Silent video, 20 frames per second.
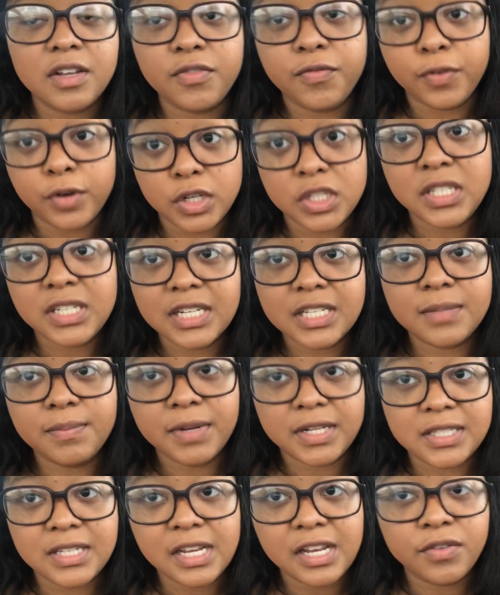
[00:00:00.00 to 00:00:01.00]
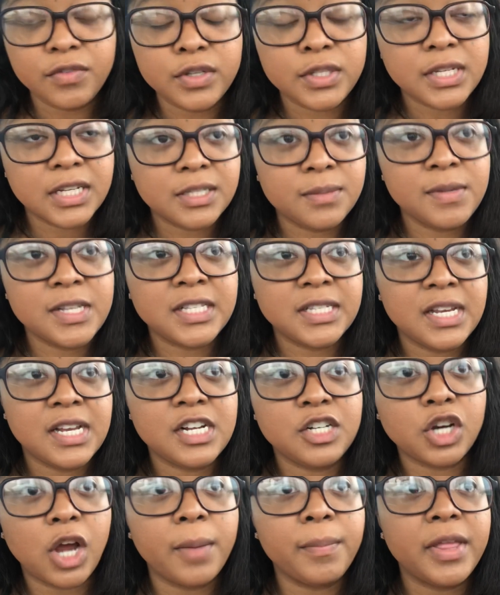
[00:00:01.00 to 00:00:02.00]
for 6 months. They give you 6 months to
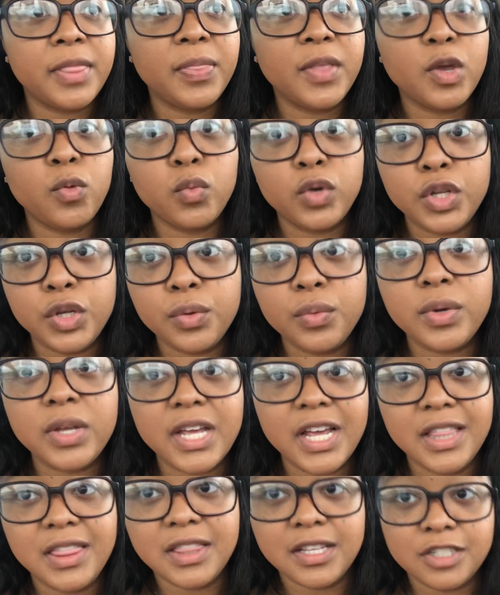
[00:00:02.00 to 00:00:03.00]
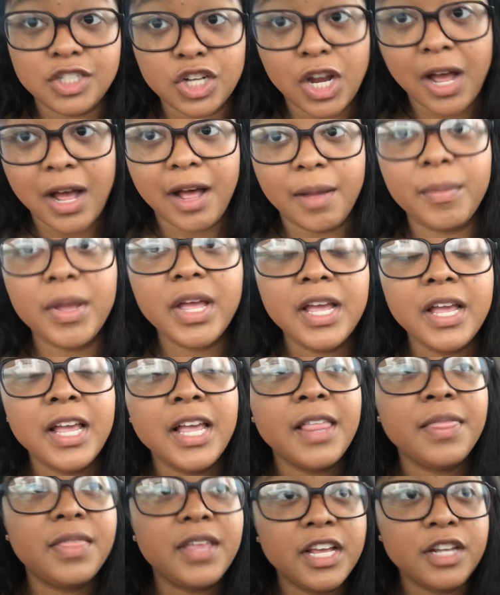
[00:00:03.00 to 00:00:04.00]
get a job, and then when you get the job,
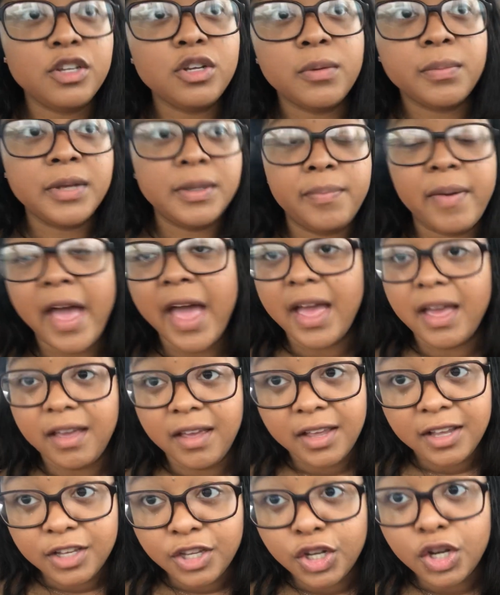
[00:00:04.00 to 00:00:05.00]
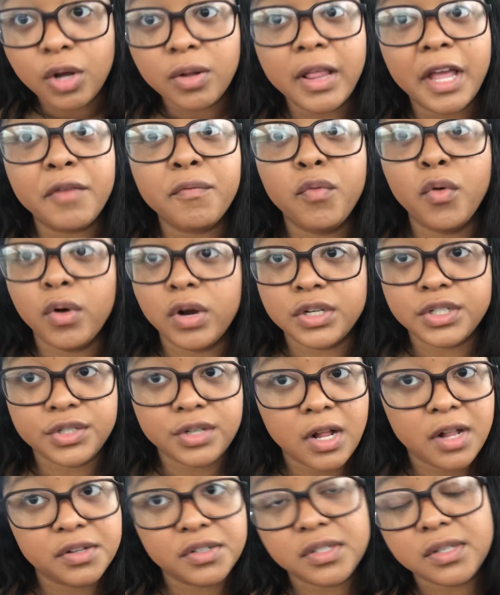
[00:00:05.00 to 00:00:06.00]
then you'll be paying, you know, like
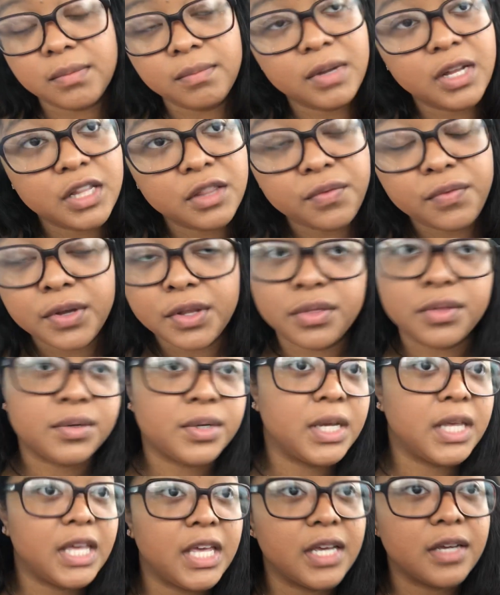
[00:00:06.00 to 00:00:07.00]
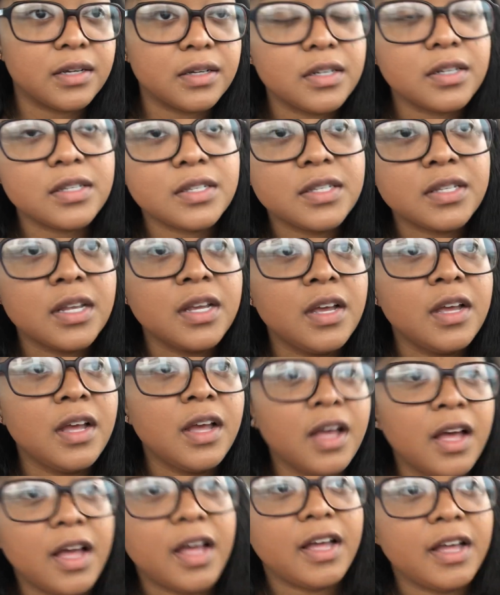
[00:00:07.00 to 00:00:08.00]
$400 a month for 3 years,
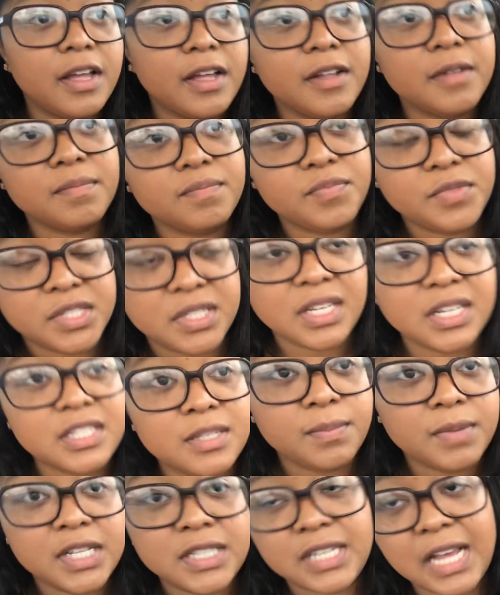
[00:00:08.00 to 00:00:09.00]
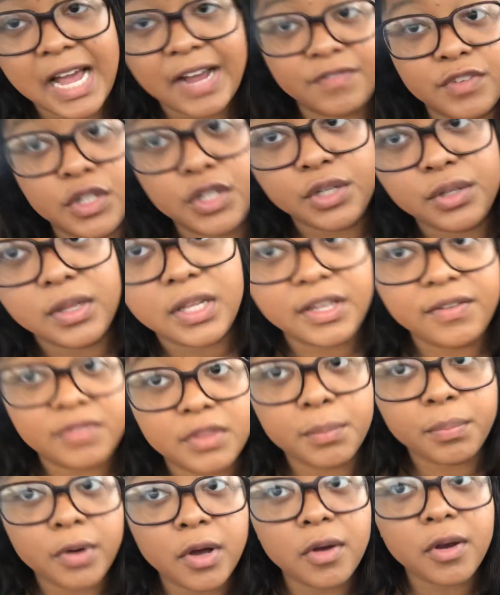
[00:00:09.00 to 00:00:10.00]
6 months after you leave
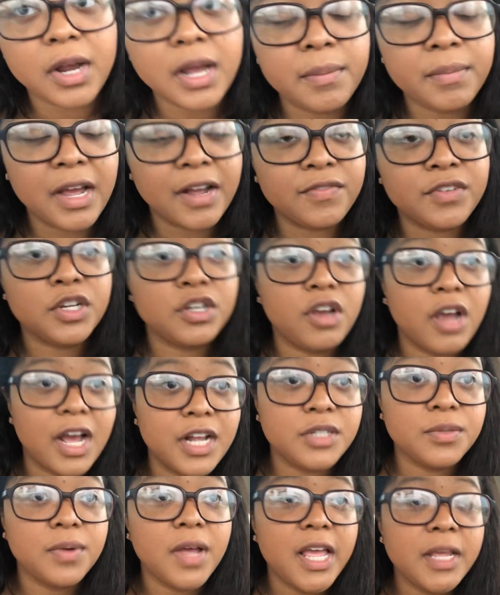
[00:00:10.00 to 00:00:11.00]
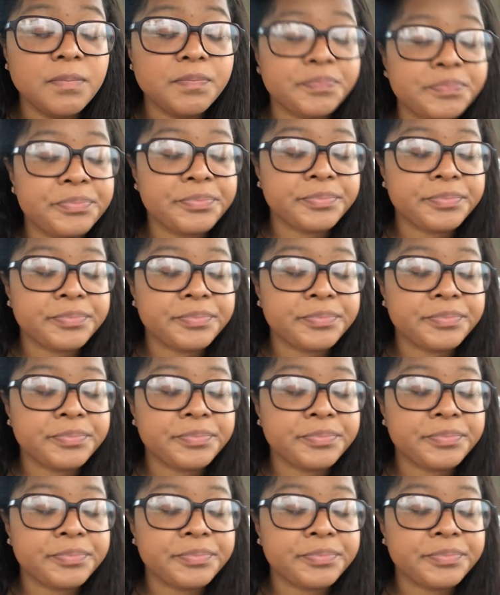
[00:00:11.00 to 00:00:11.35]
the program, after you graduate.